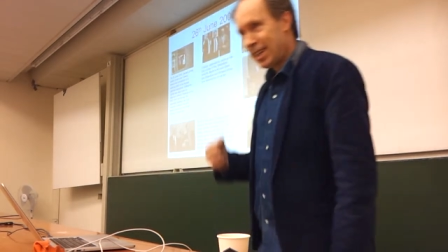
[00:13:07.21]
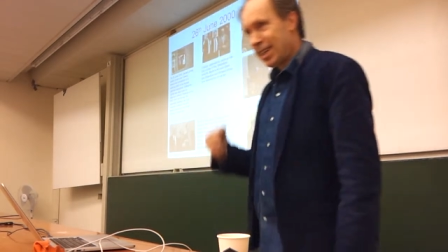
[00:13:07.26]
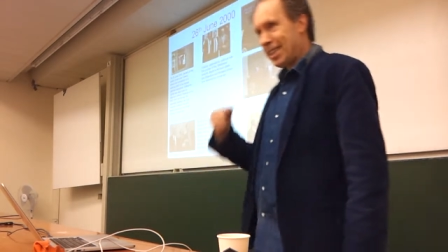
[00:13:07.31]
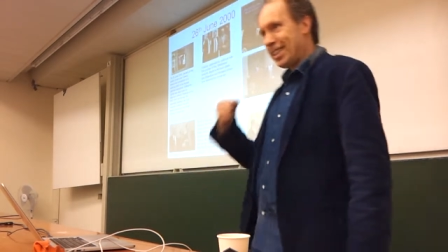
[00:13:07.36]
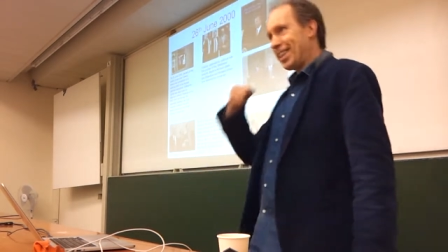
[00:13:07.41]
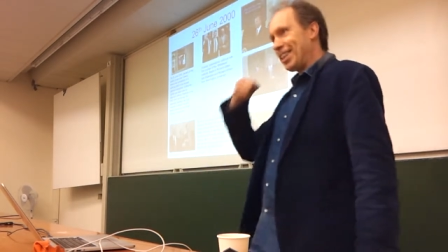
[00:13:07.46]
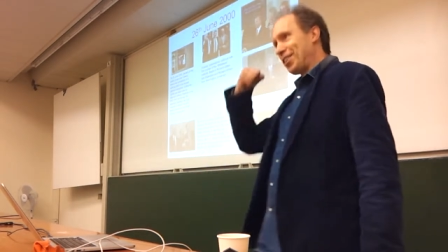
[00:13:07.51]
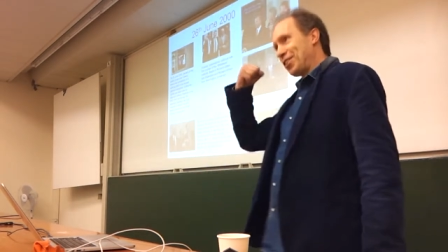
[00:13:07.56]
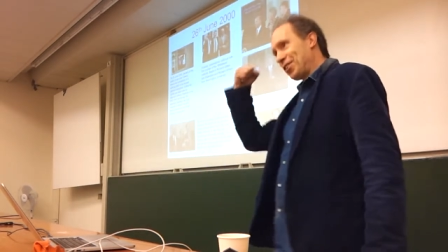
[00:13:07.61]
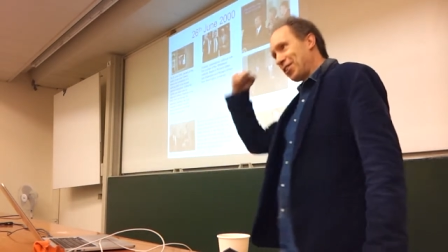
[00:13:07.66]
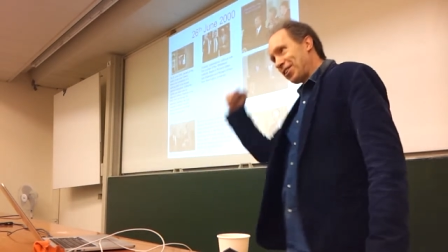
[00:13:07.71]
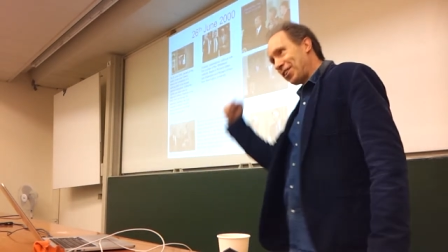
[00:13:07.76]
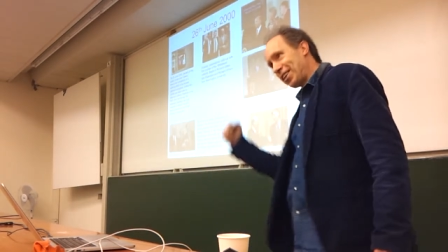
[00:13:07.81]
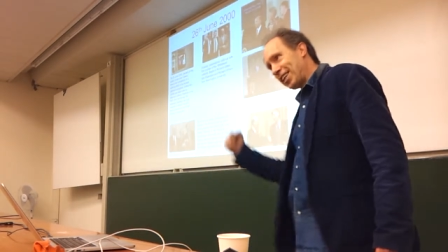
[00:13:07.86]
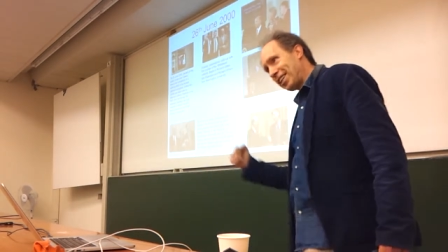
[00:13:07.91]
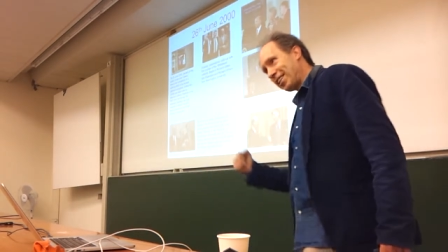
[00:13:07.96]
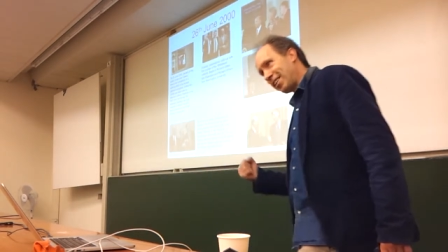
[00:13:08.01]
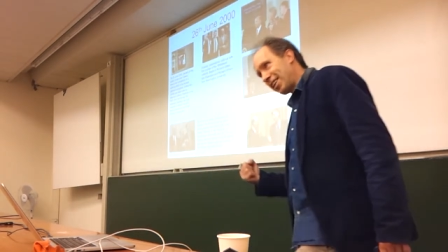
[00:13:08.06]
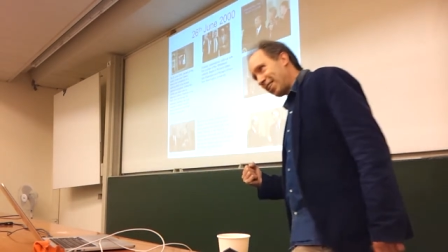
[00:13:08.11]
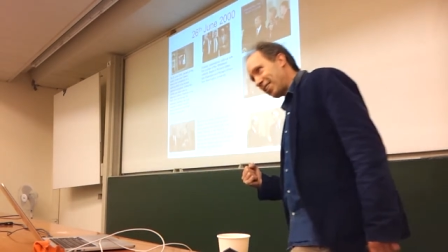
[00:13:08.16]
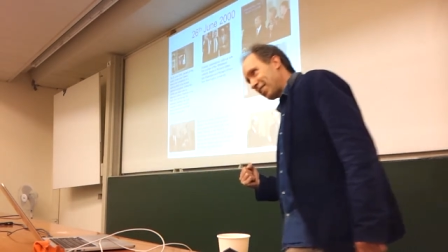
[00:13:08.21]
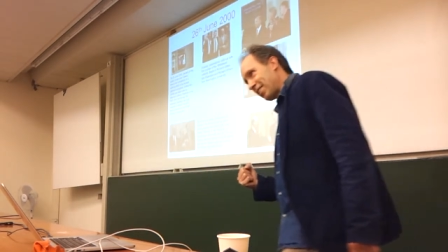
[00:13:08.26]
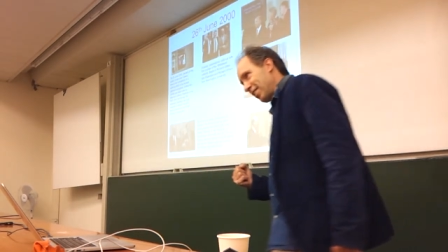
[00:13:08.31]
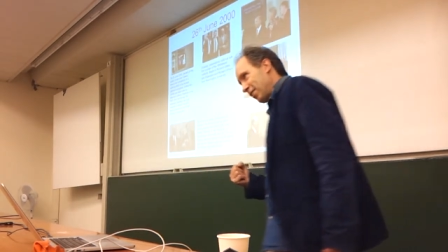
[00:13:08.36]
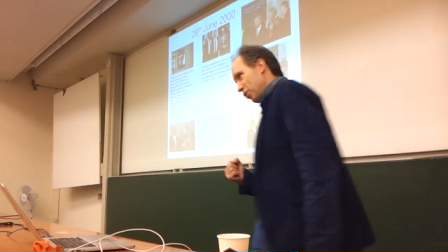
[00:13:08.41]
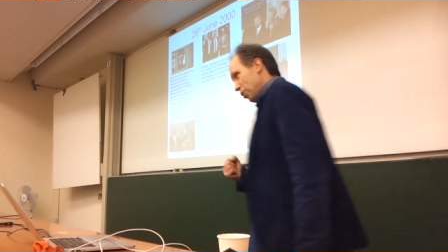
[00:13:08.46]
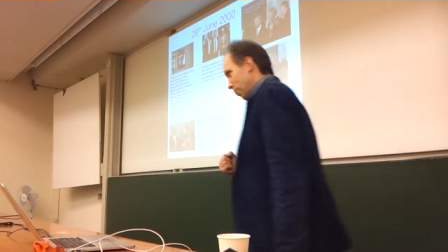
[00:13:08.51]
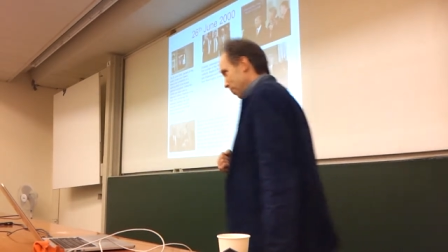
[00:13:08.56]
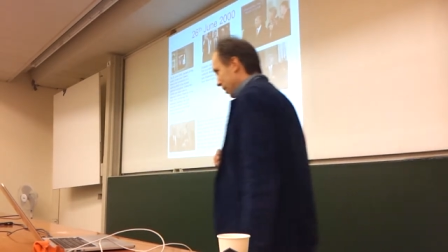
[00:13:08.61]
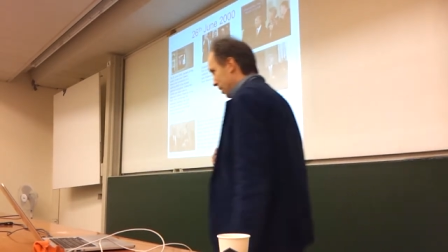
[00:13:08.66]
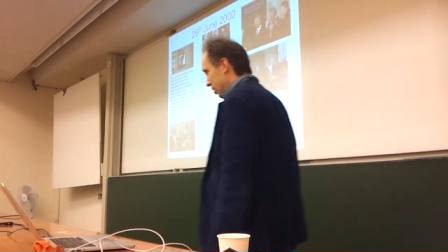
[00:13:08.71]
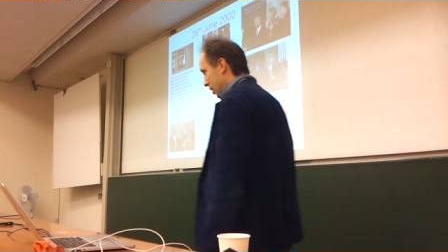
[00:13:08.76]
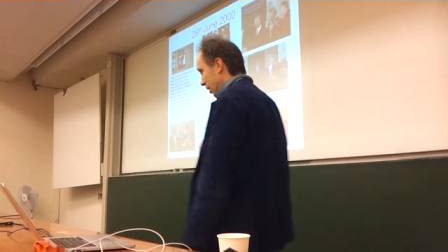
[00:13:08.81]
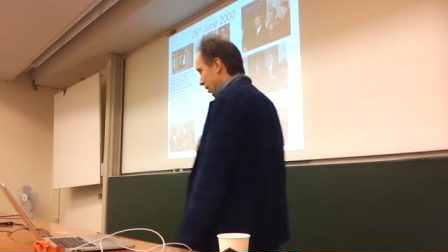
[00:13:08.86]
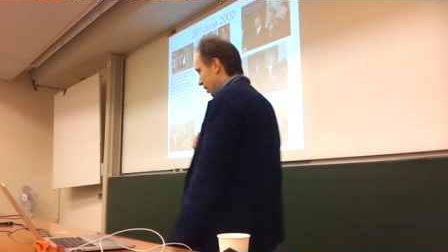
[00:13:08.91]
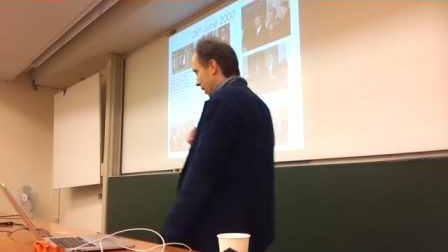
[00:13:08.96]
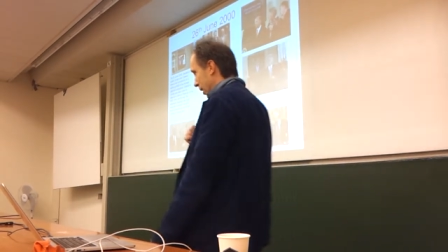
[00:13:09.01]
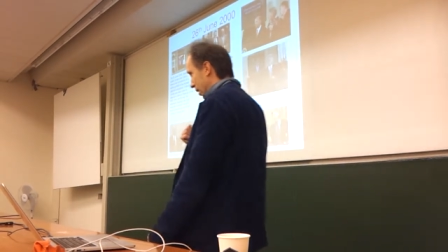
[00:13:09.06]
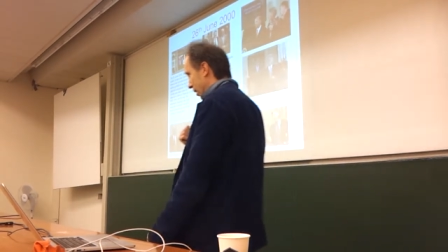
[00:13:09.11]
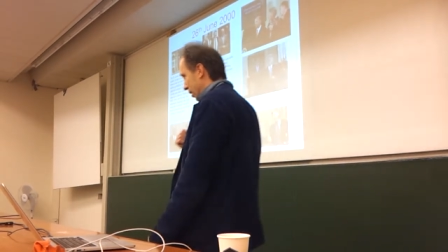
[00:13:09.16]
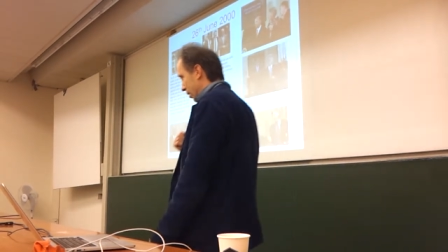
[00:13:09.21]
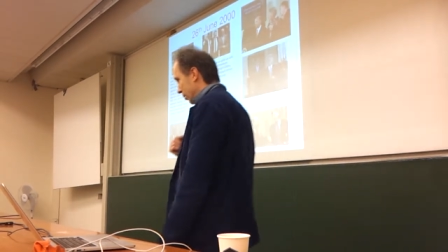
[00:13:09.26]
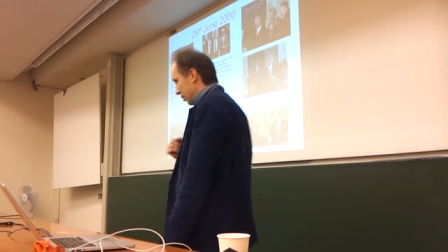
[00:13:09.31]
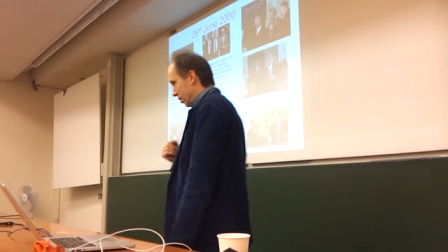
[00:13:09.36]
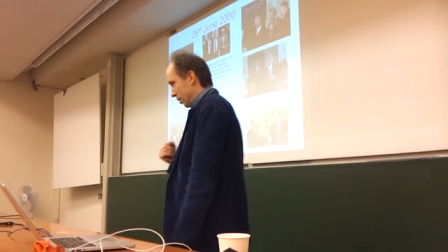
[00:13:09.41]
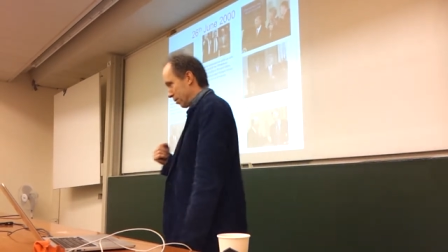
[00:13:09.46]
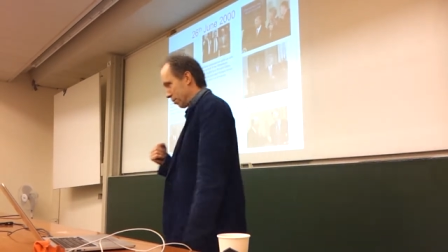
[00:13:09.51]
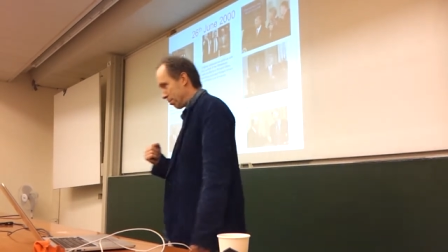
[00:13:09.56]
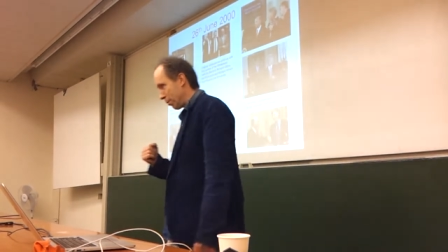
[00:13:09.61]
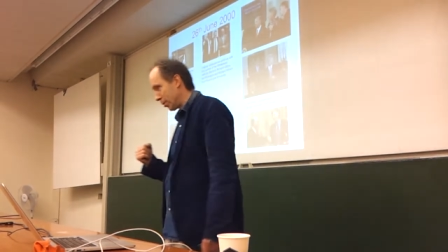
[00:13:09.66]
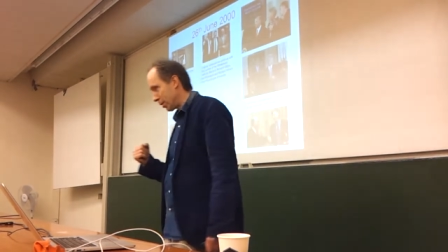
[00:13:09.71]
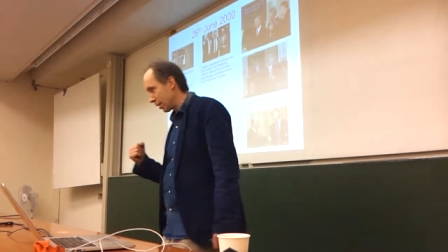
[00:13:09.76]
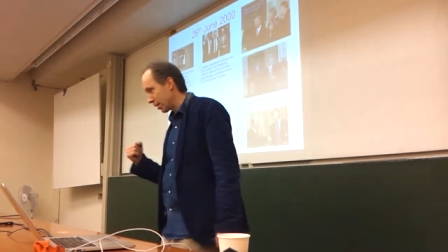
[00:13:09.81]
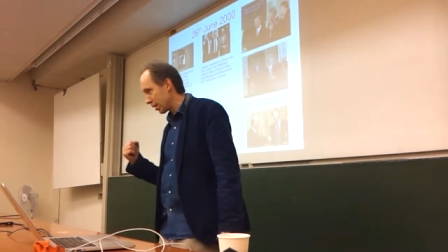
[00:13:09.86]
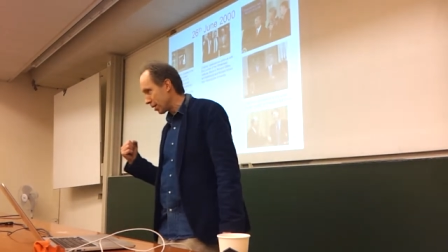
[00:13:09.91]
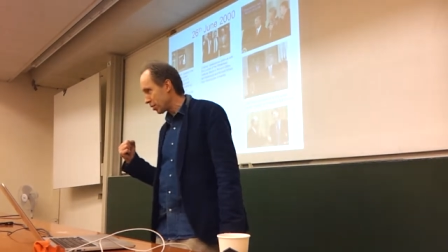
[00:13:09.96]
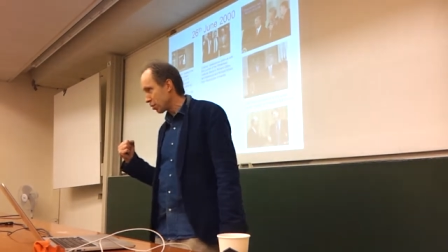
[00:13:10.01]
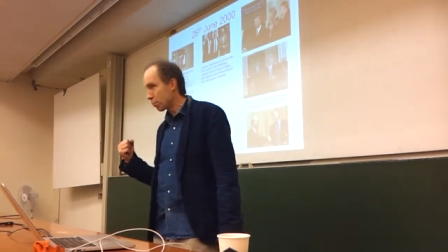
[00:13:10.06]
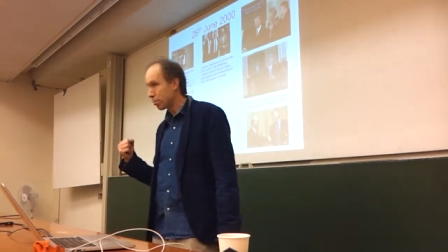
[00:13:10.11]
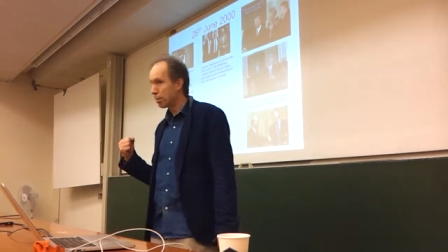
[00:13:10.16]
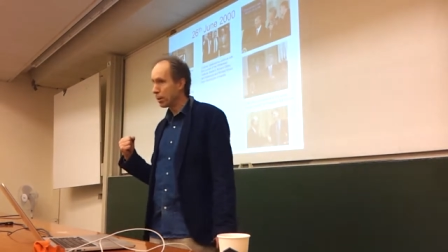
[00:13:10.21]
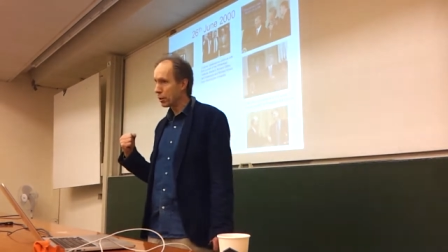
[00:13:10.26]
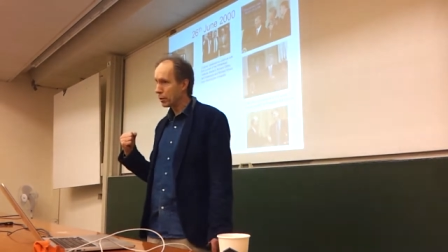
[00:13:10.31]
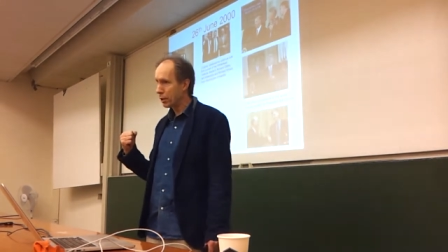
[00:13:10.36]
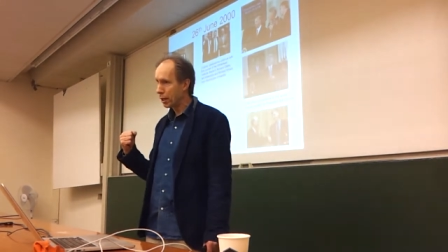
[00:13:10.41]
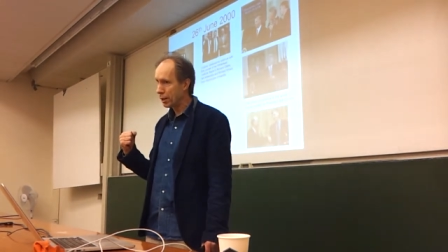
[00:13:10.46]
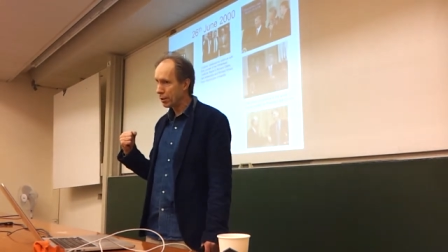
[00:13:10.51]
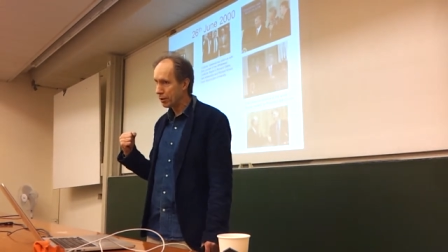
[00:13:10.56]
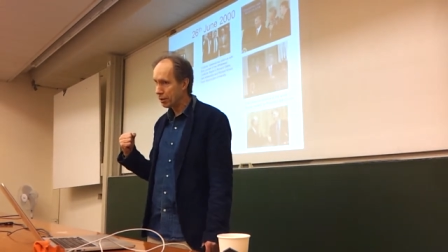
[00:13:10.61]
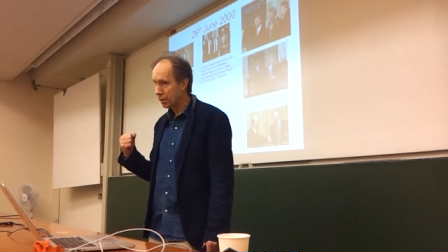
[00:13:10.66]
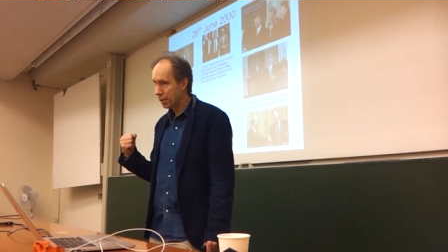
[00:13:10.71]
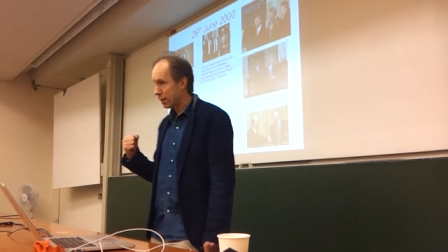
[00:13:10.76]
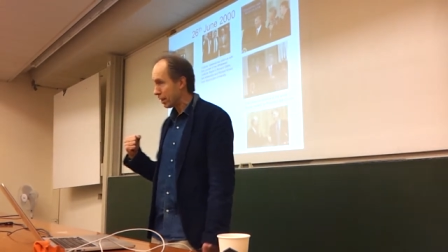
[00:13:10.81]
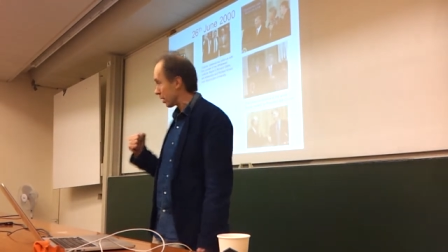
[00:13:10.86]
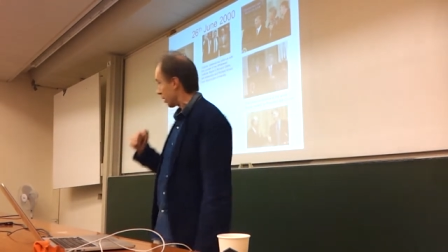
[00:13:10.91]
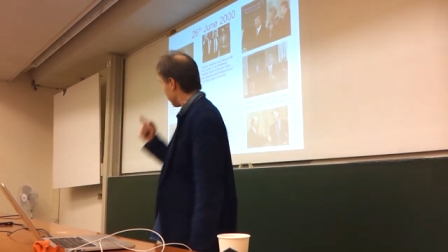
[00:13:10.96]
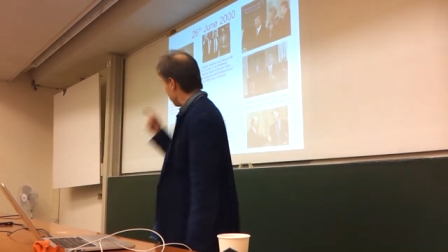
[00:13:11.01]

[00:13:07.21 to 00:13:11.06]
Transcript: And then the other end, somebody said, hello, good morning, this is Bill Clinton here.